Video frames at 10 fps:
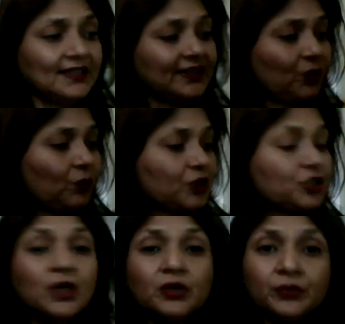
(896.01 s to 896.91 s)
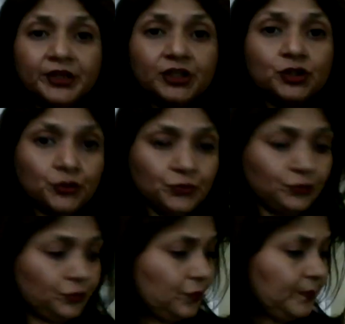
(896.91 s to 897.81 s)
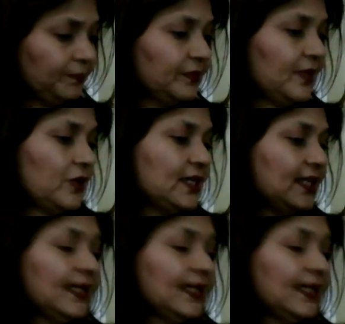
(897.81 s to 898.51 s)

Now, what you are going to do Now see,